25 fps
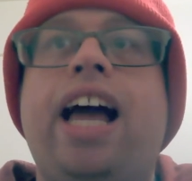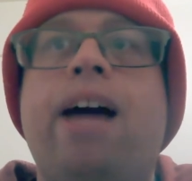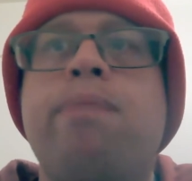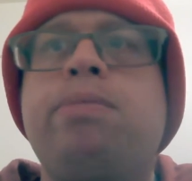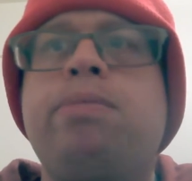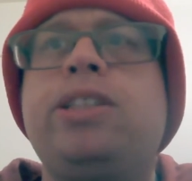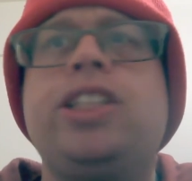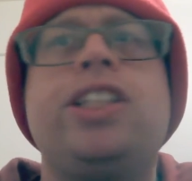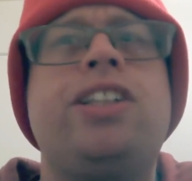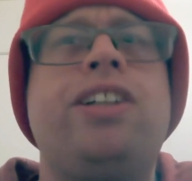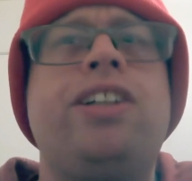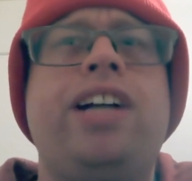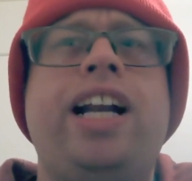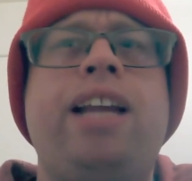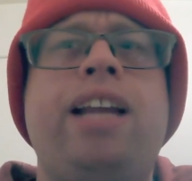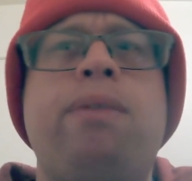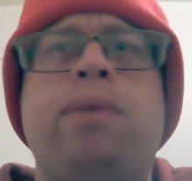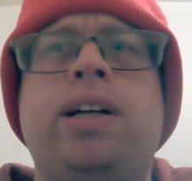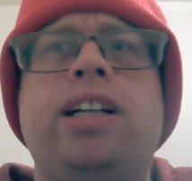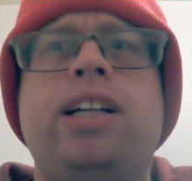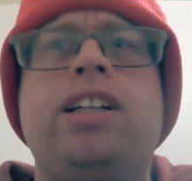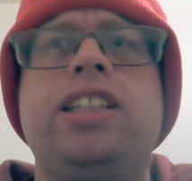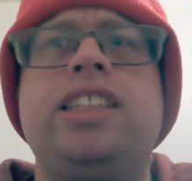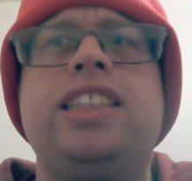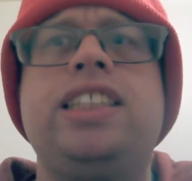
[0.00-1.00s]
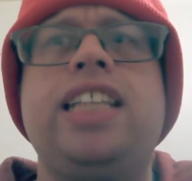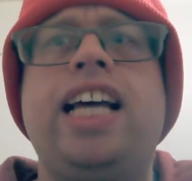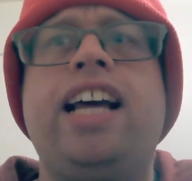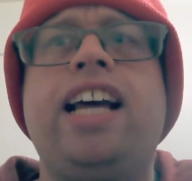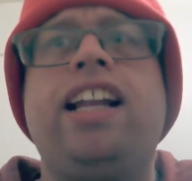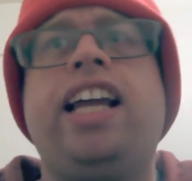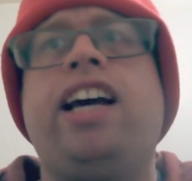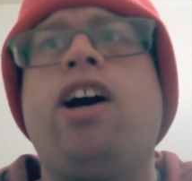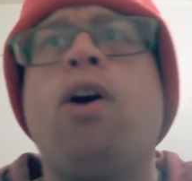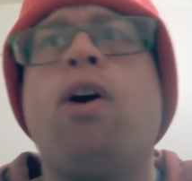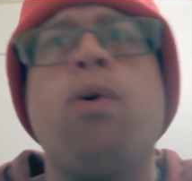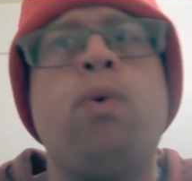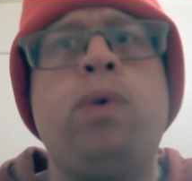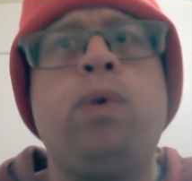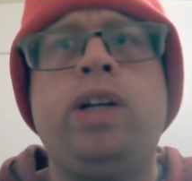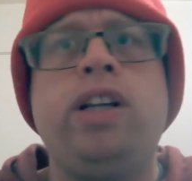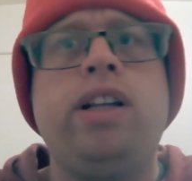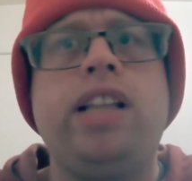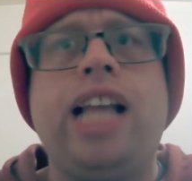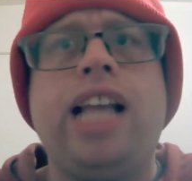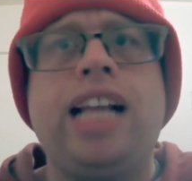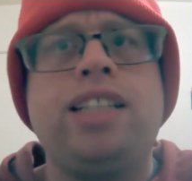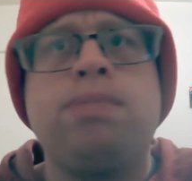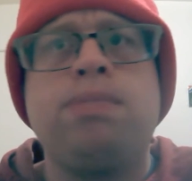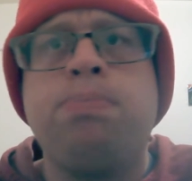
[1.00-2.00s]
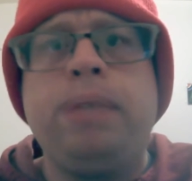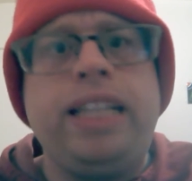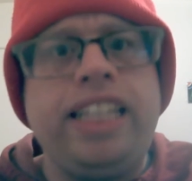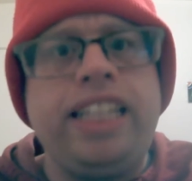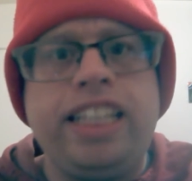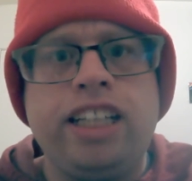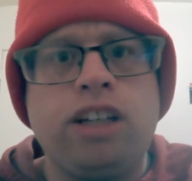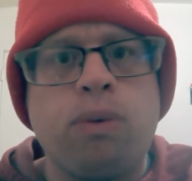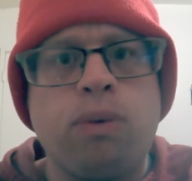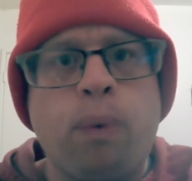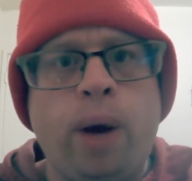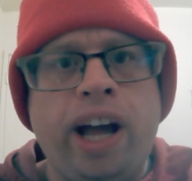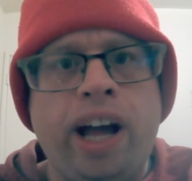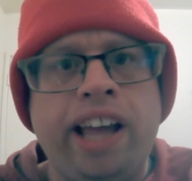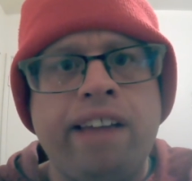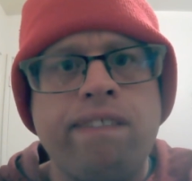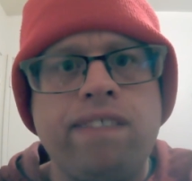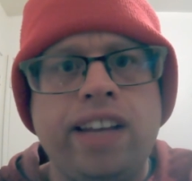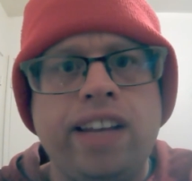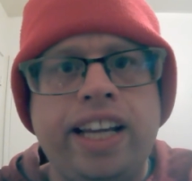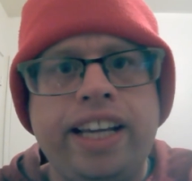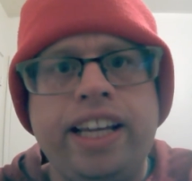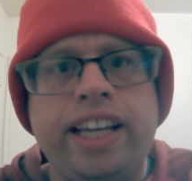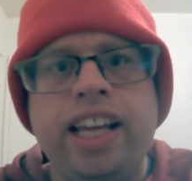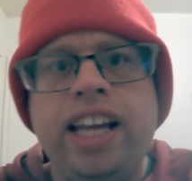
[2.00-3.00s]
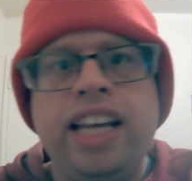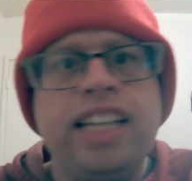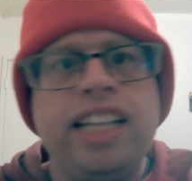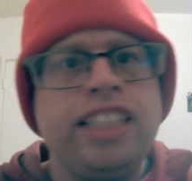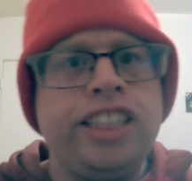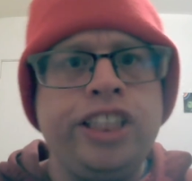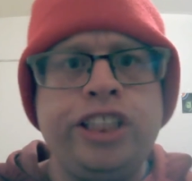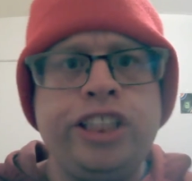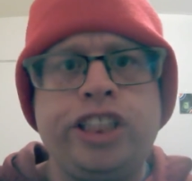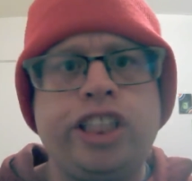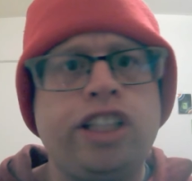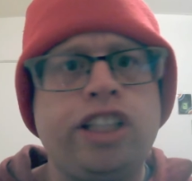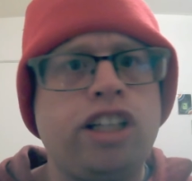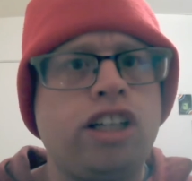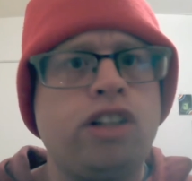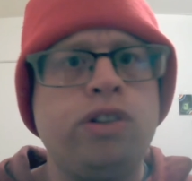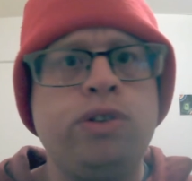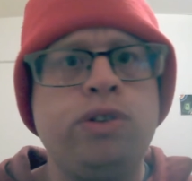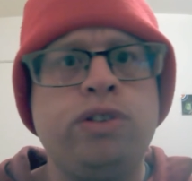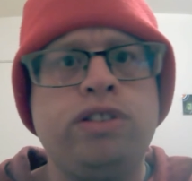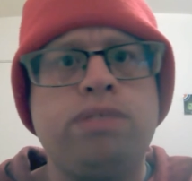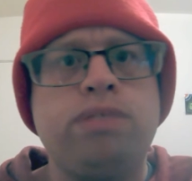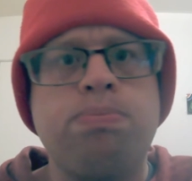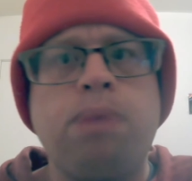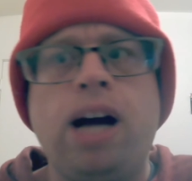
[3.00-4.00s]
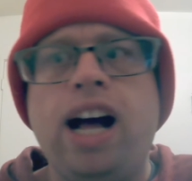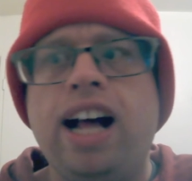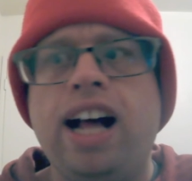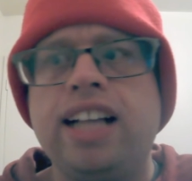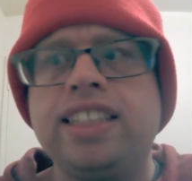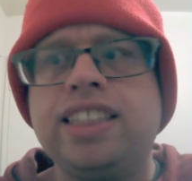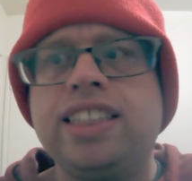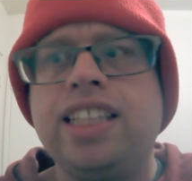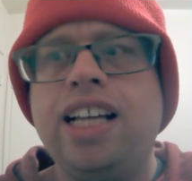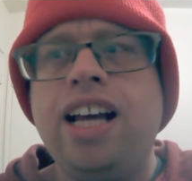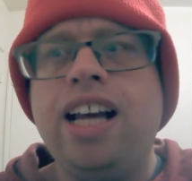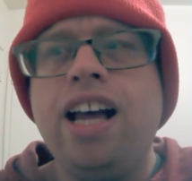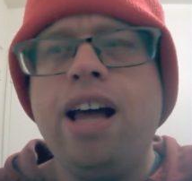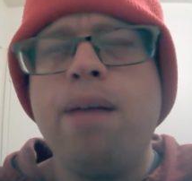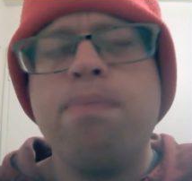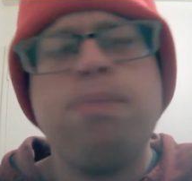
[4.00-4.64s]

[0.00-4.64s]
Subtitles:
sure anyone could say, like, oh, that's beating your wife, like teaching her who's boss.